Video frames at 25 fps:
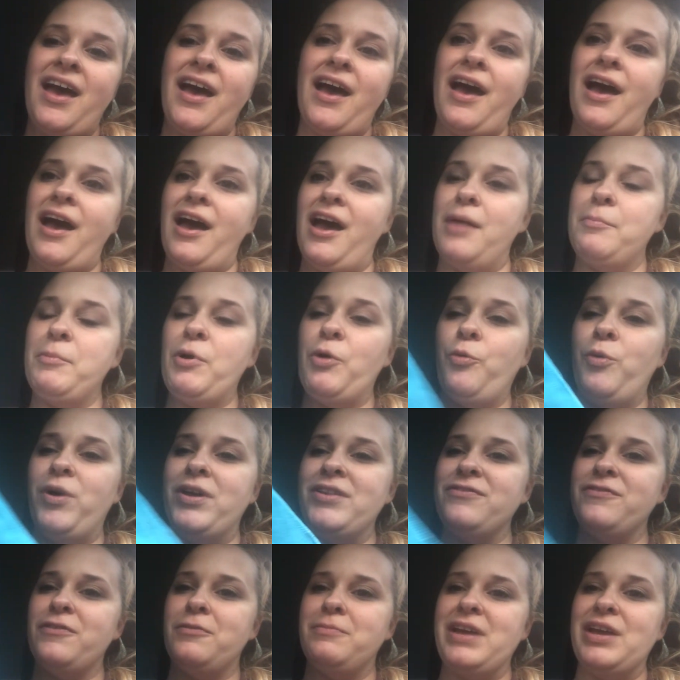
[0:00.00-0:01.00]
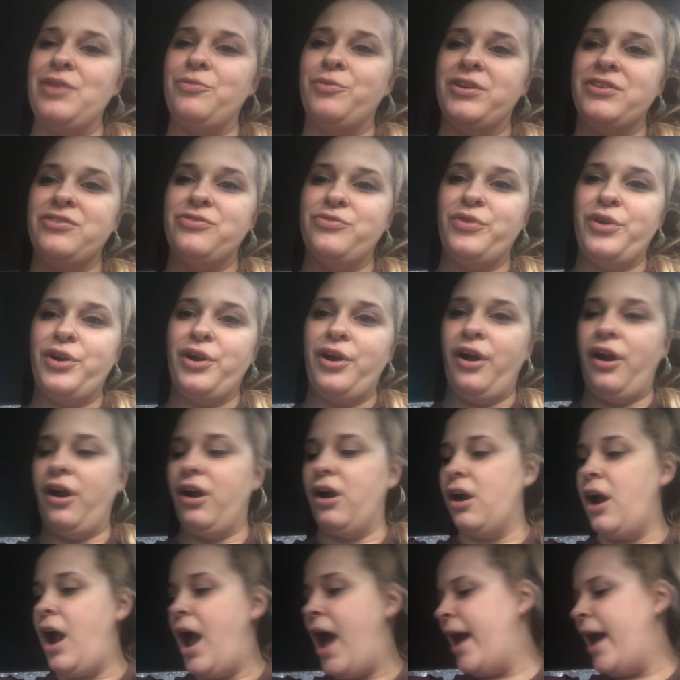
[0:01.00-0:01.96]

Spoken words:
One's for me and one's for her.